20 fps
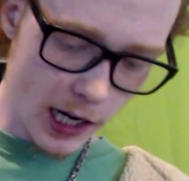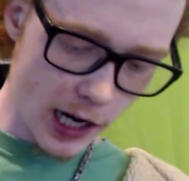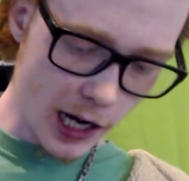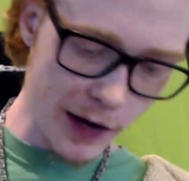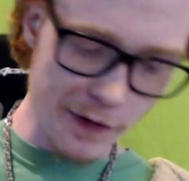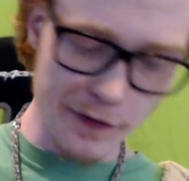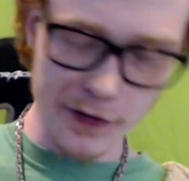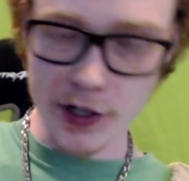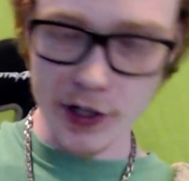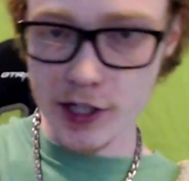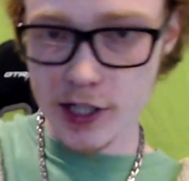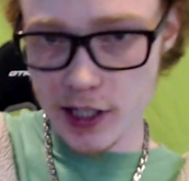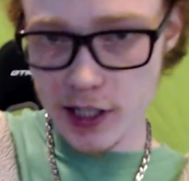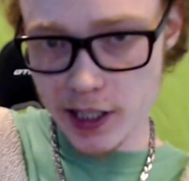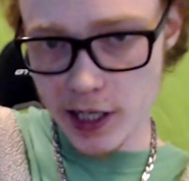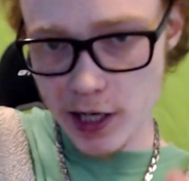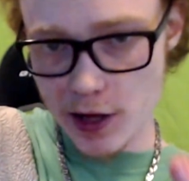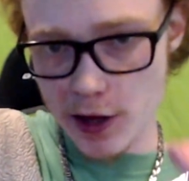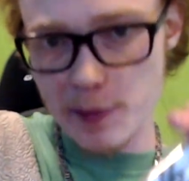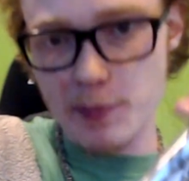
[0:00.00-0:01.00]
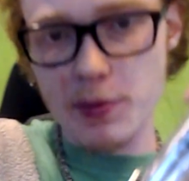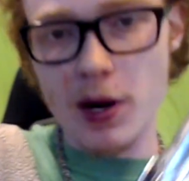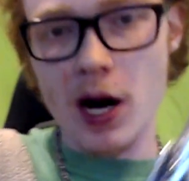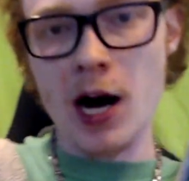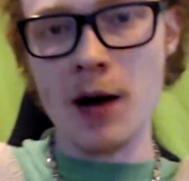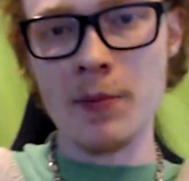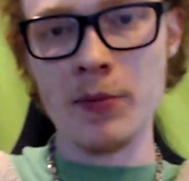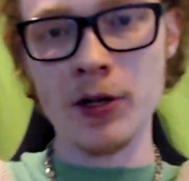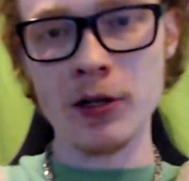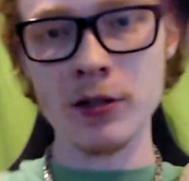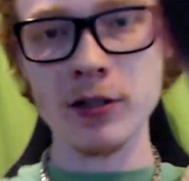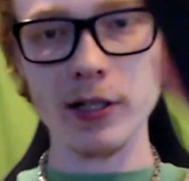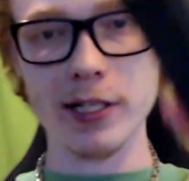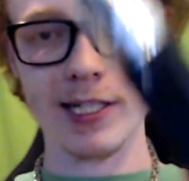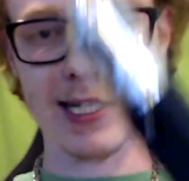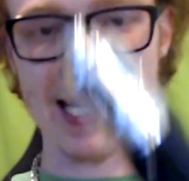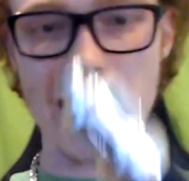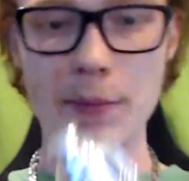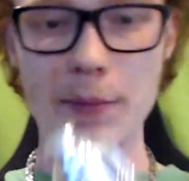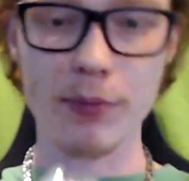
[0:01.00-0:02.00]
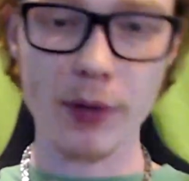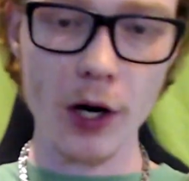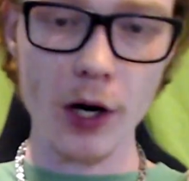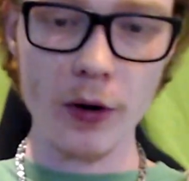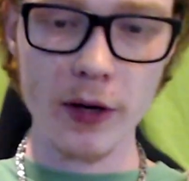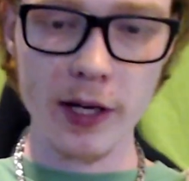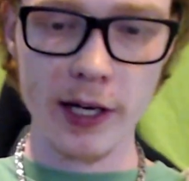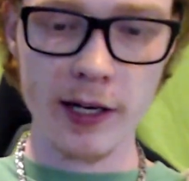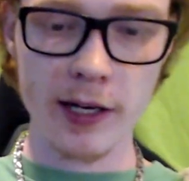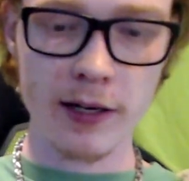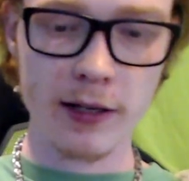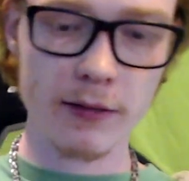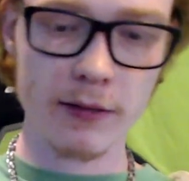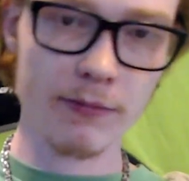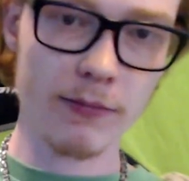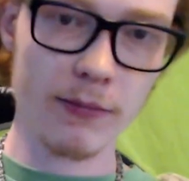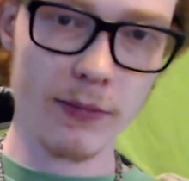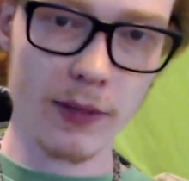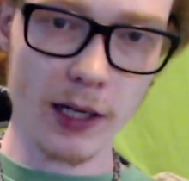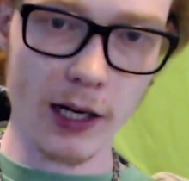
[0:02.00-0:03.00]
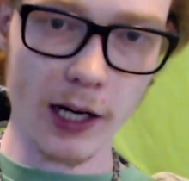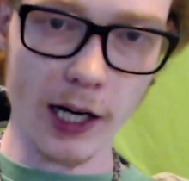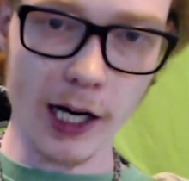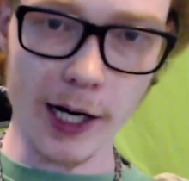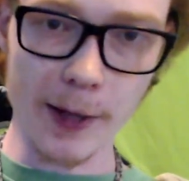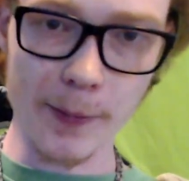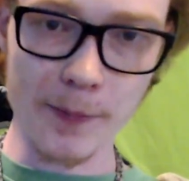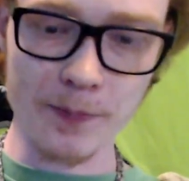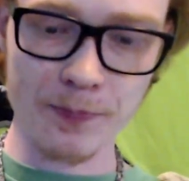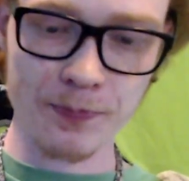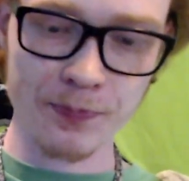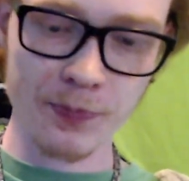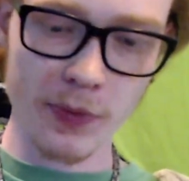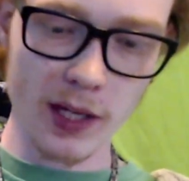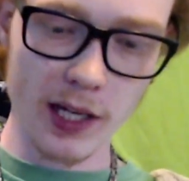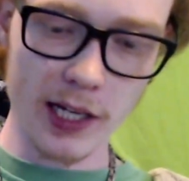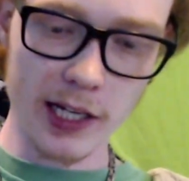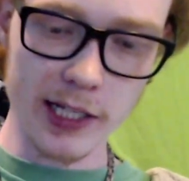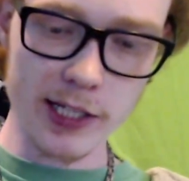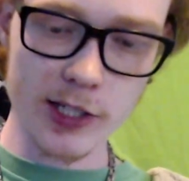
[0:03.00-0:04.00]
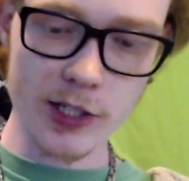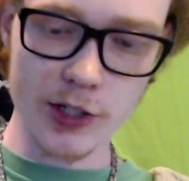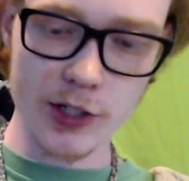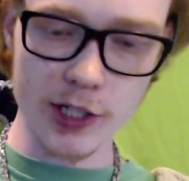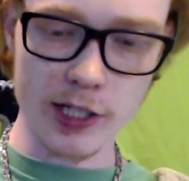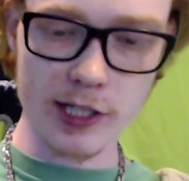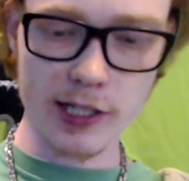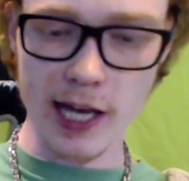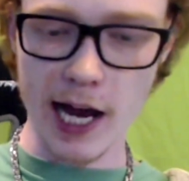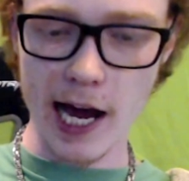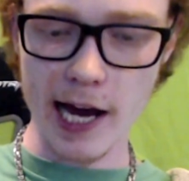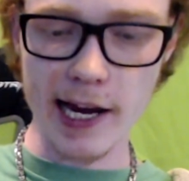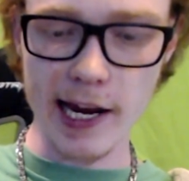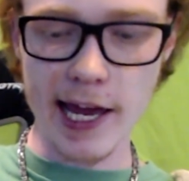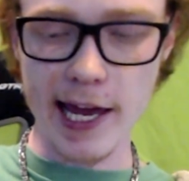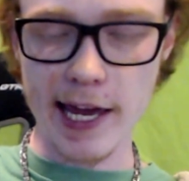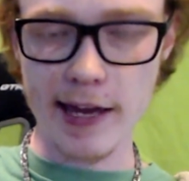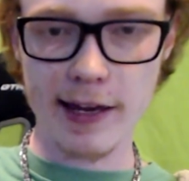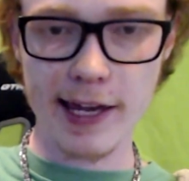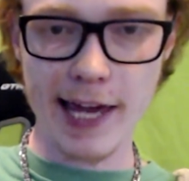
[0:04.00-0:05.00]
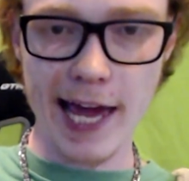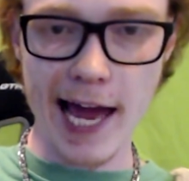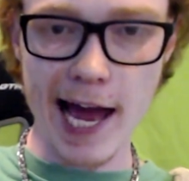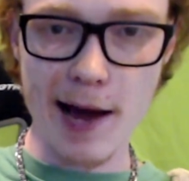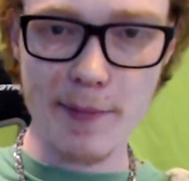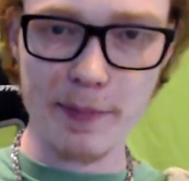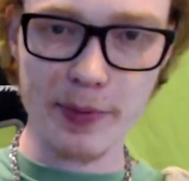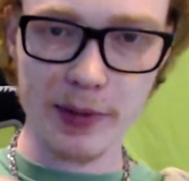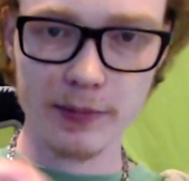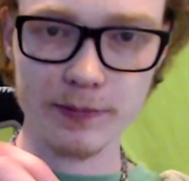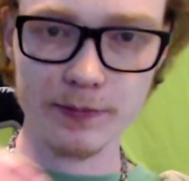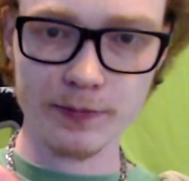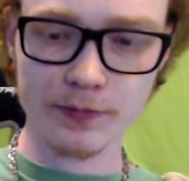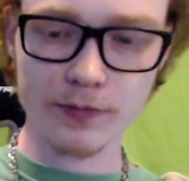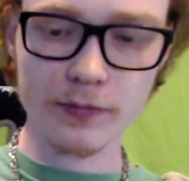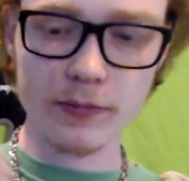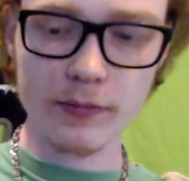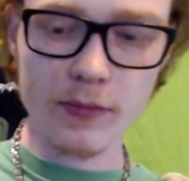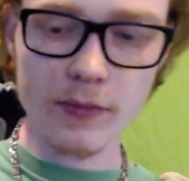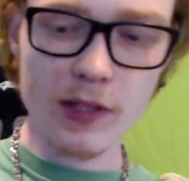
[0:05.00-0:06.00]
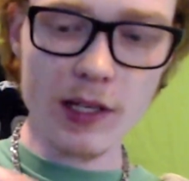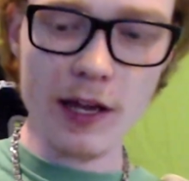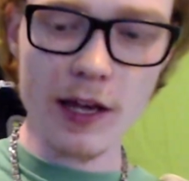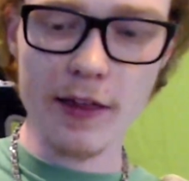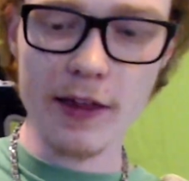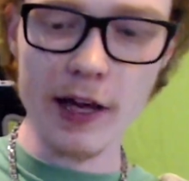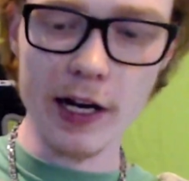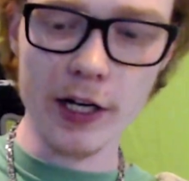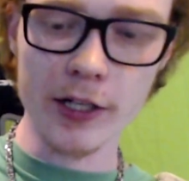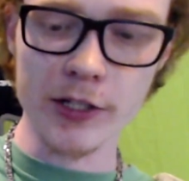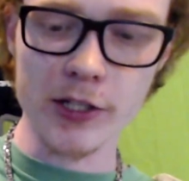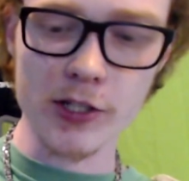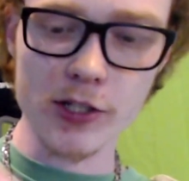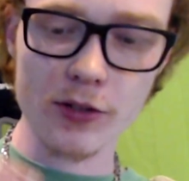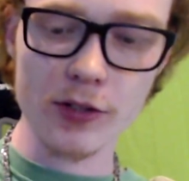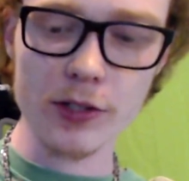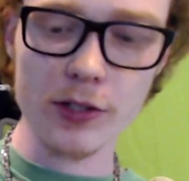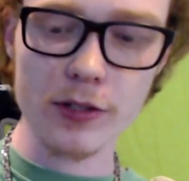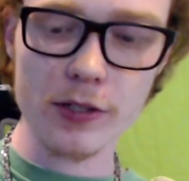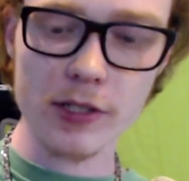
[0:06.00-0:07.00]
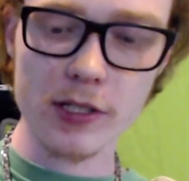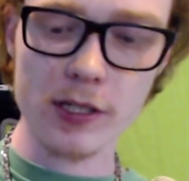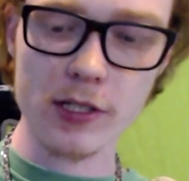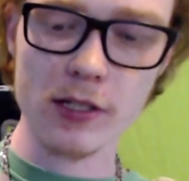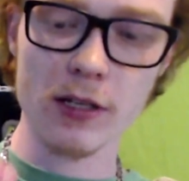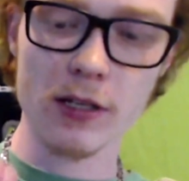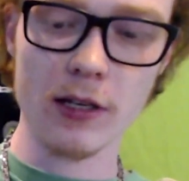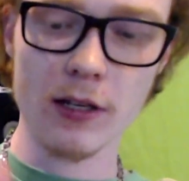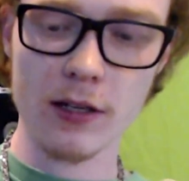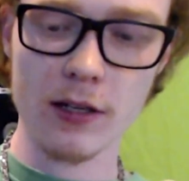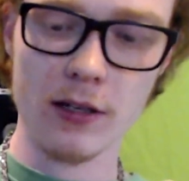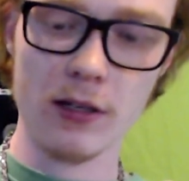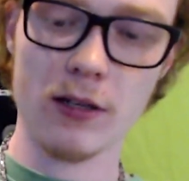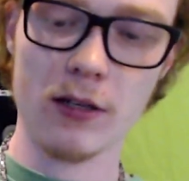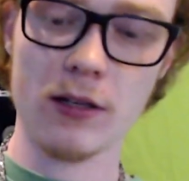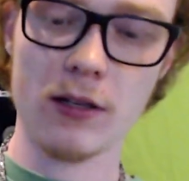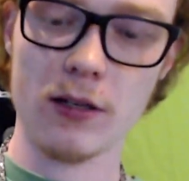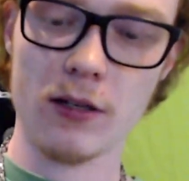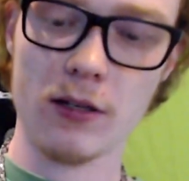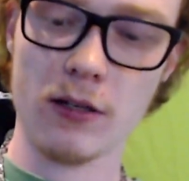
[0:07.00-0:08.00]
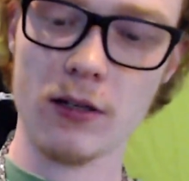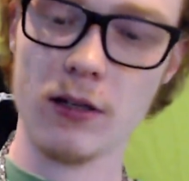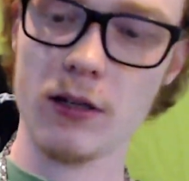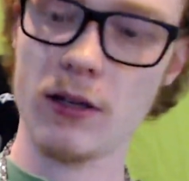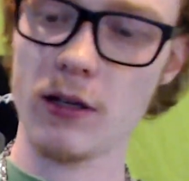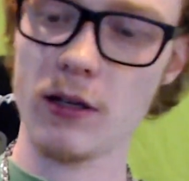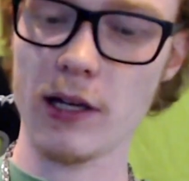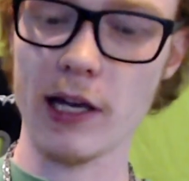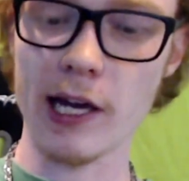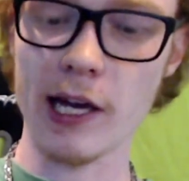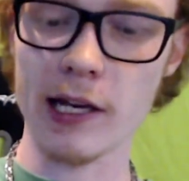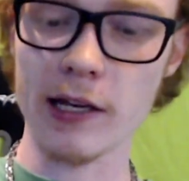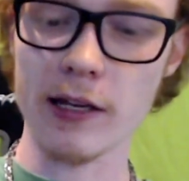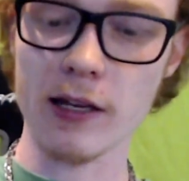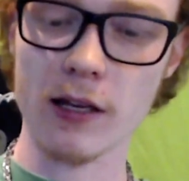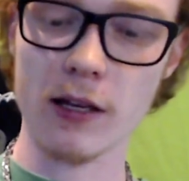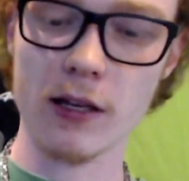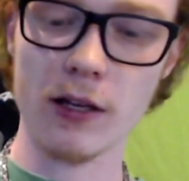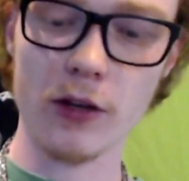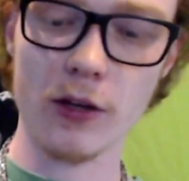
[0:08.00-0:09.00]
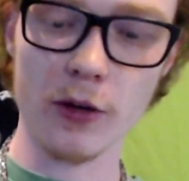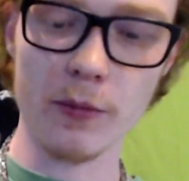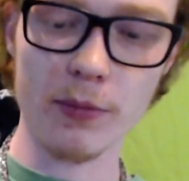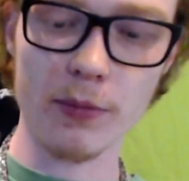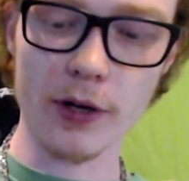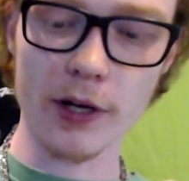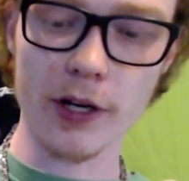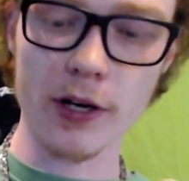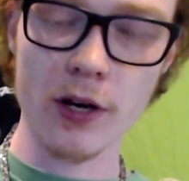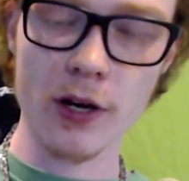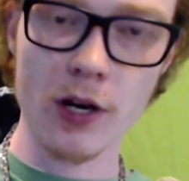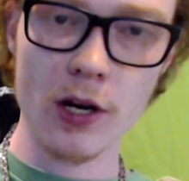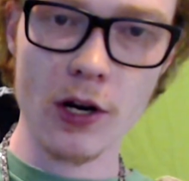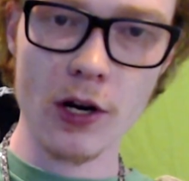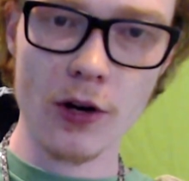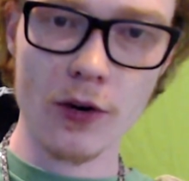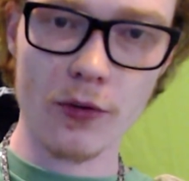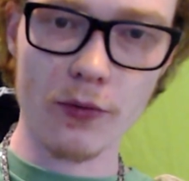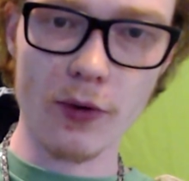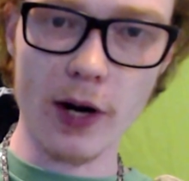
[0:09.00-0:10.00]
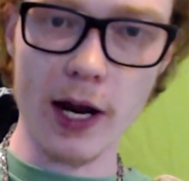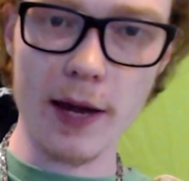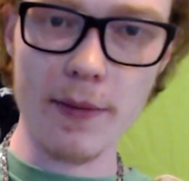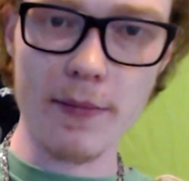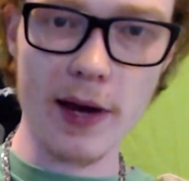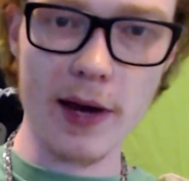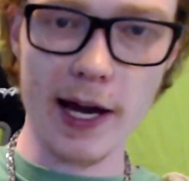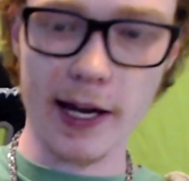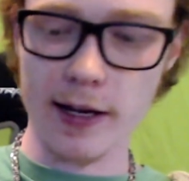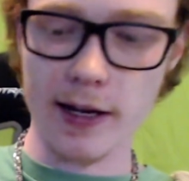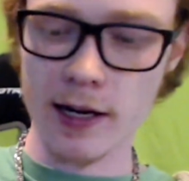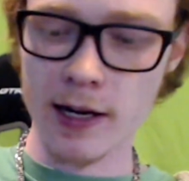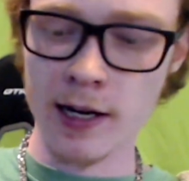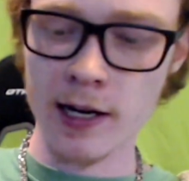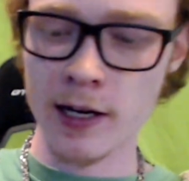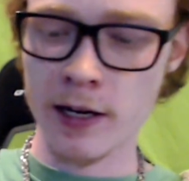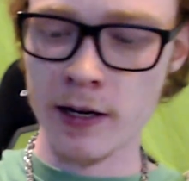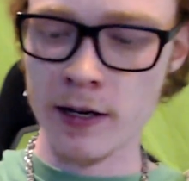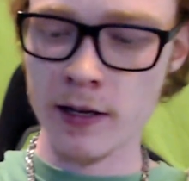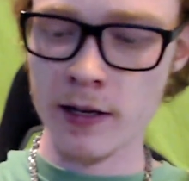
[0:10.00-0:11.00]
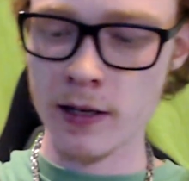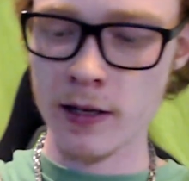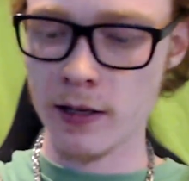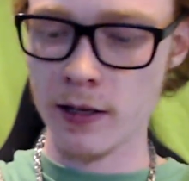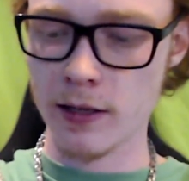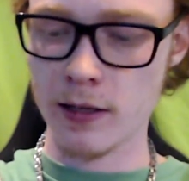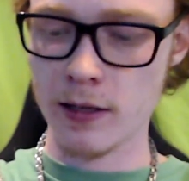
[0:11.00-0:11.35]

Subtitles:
Firstly, the pommel is not broken. It's just got a cap that unscrews, and you can put right back on